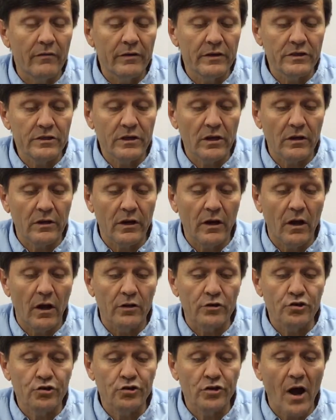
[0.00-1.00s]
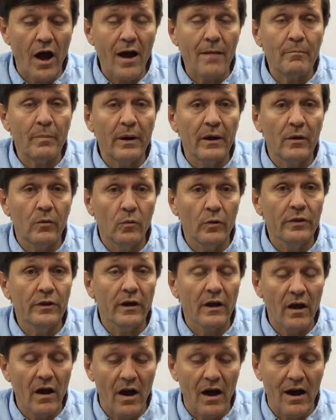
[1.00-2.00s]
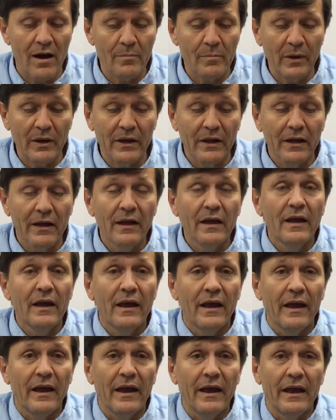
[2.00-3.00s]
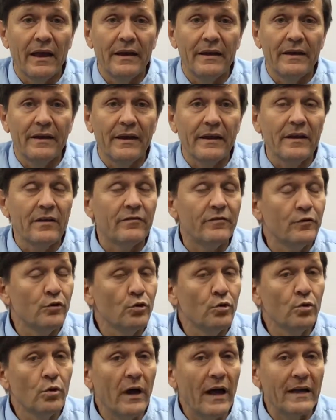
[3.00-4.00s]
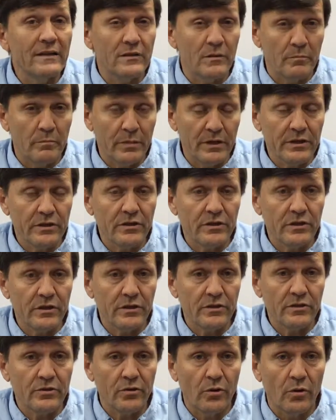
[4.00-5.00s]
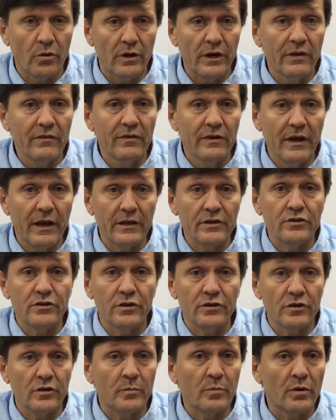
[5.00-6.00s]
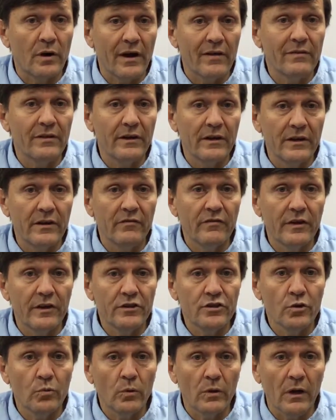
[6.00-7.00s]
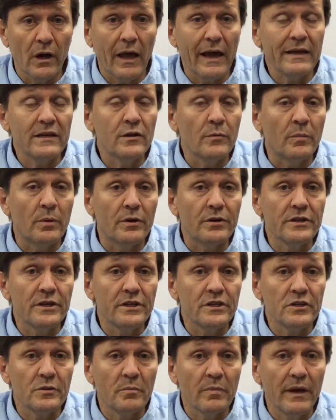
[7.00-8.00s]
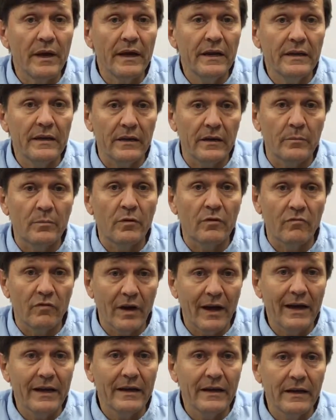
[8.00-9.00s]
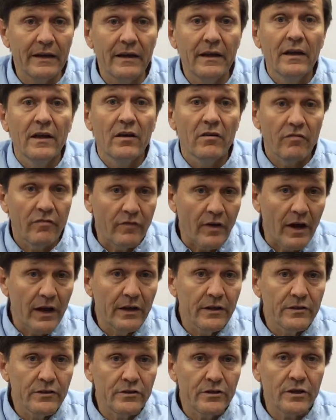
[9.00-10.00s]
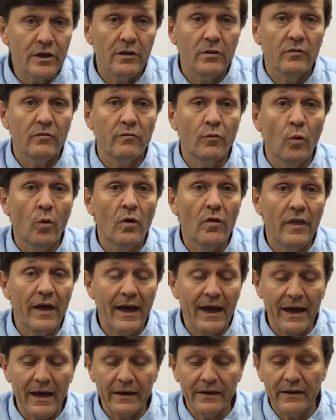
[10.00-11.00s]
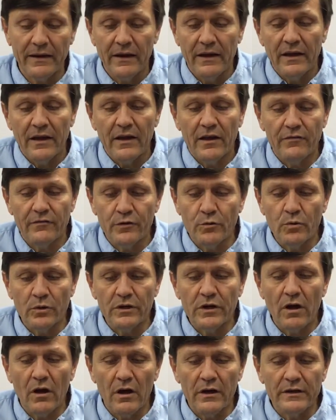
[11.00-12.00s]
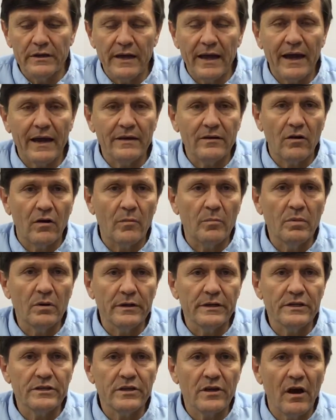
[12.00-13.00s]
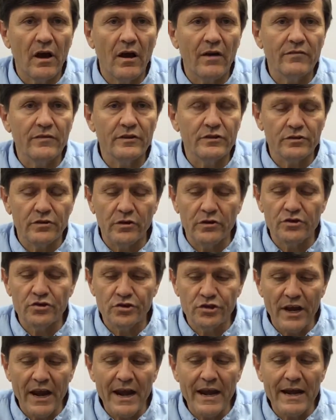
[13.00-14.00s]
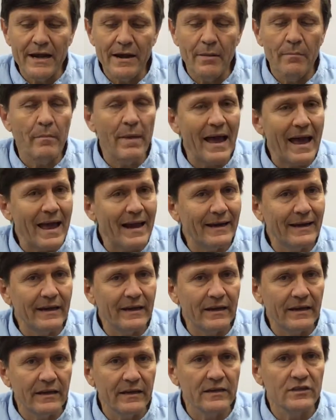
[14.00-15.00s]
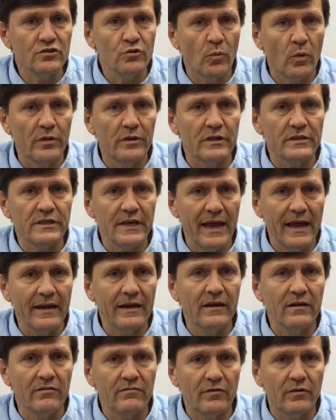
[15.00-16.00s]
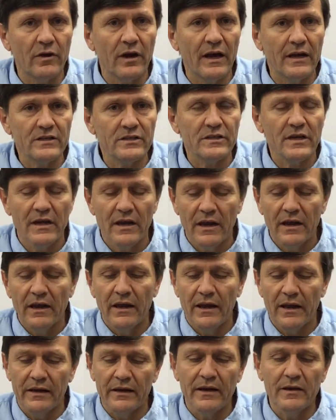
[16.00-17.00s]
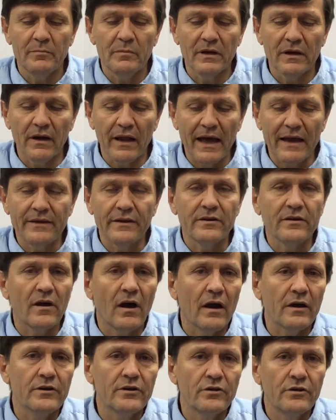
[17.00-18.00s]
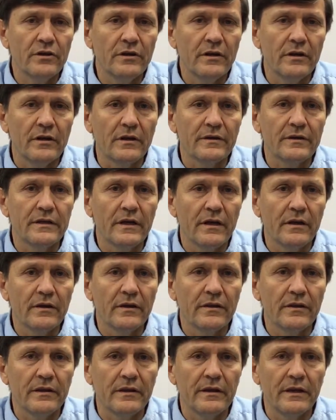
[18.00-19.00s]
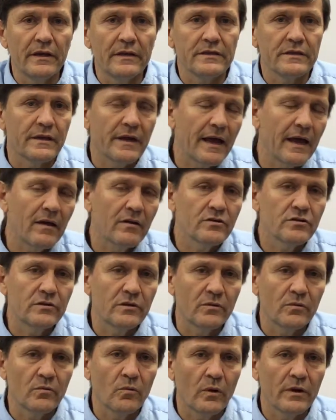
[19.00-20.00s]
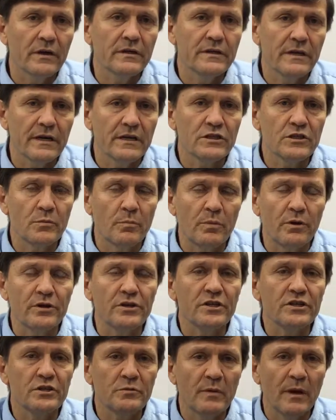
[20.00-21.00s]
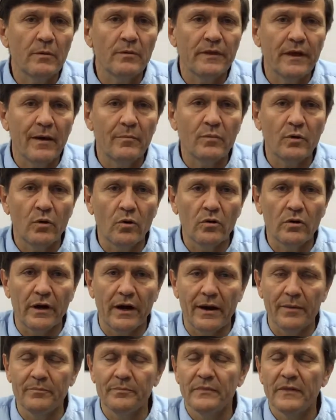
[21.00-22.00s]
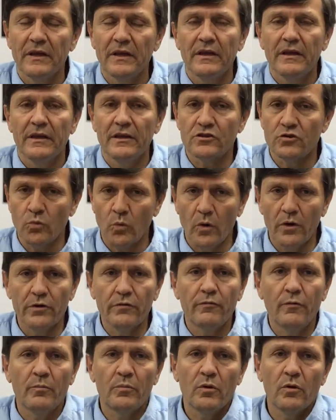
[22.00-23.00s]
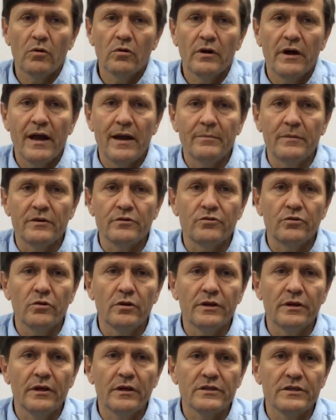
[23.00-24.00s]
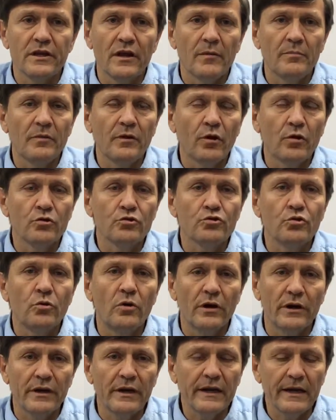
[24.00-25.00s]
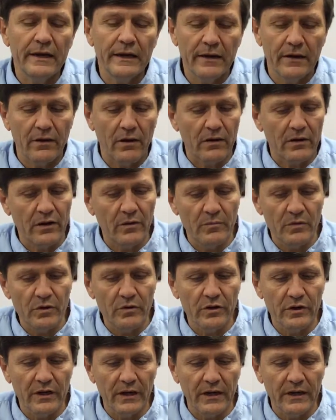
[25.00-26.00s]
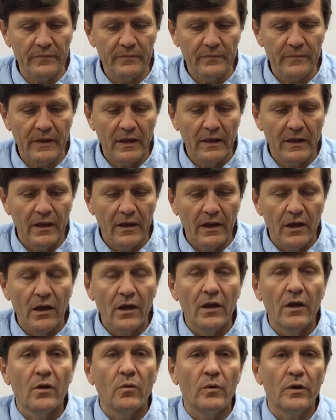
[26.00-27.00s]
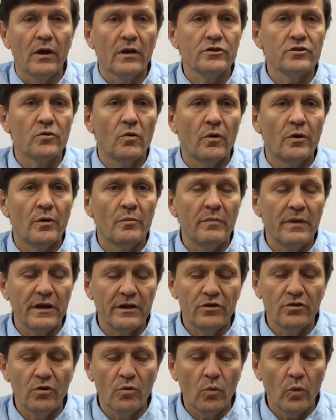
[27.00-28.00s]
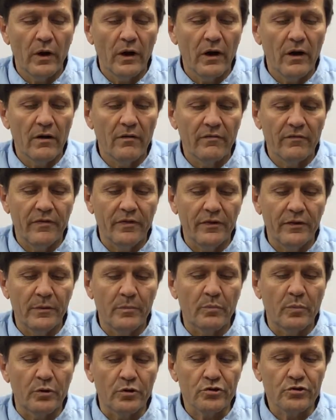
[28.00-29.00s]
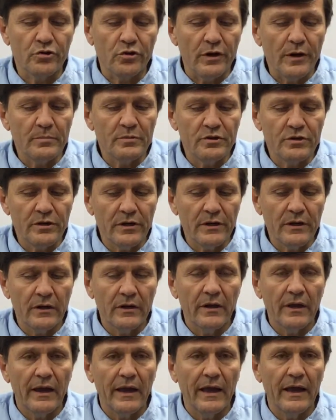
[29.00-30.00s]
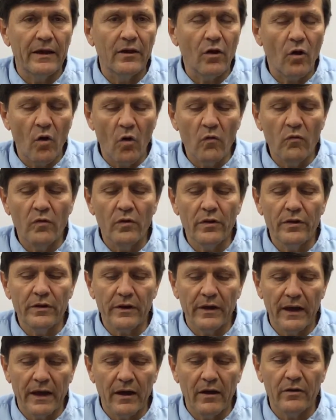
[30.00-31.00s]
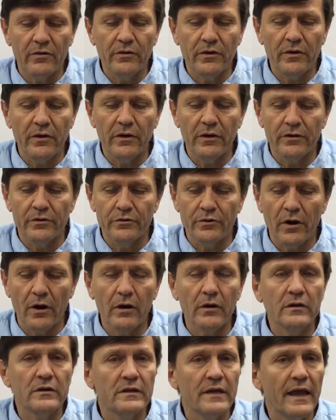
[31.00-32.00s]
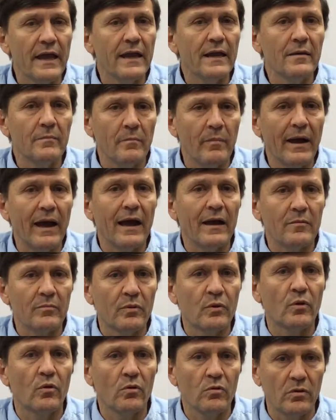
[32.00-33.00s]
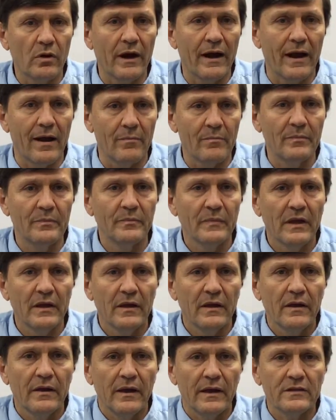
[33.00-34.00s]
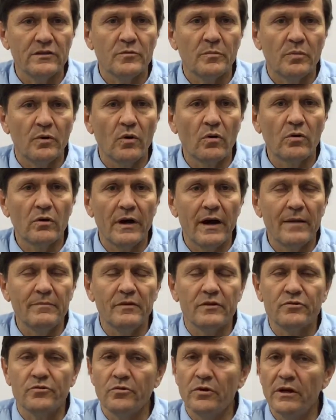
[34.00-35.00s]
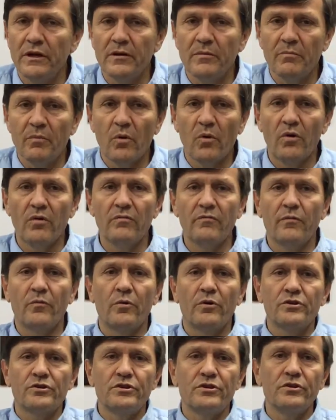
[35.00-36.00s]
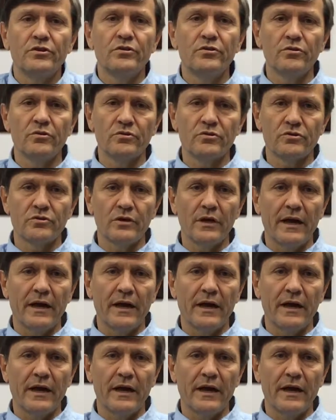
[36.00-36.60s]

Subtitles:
It's called Shop with a Cop. And if you as a business or even as just a private individual would like to participate in providing funds for that, if you would contact our police officer Shane Manning, he's the one that's heading it for us, and he'd be glad to talk to you and tell you the ins and outs and what it takes to participate with that program. It's a wonderful program and truly does help those who are in need in our community. We also want to make you aware of the prescription and over-the-counter drug take-back program. That's a program that's really important for us to use.